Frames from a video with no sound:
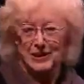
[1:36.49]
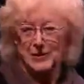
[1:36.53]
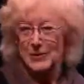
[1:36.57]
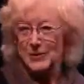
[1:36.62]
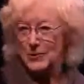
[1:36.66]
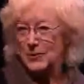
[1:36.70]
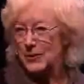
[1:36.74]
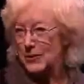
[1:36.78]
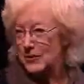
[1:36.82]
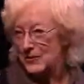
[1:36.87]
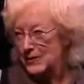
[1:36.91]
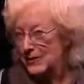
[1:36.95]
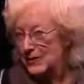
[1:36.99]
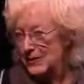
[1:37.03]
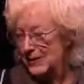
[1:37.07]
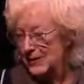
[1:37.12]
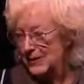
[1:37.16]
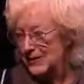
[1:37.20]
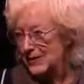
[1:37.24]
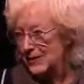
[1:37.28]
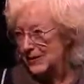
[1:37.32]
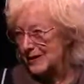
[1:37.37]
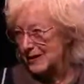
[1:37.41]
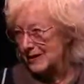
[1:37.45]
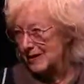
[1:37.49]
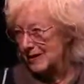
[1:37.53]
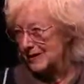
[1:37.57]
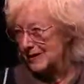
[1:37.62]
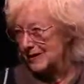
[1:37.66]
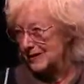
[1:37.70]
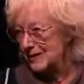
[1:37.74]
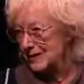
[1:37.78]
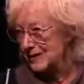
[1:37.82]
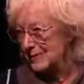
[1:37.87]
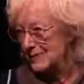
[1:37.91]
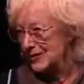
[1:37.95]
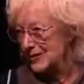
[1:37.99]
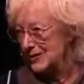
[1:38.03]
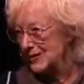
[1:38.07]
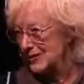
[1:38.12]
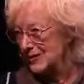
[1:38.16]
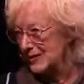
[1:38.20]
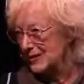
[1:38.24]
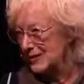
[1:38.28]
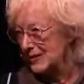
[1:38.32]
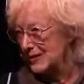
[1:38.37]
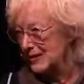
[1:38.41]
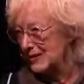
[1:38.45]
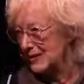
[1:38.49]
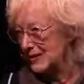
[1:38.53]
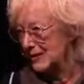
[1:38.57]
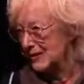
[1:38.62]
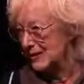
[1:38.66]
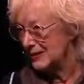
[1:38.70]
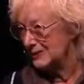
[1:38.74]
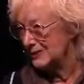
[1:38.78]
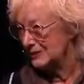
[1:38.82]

What were the underlying assumptions here?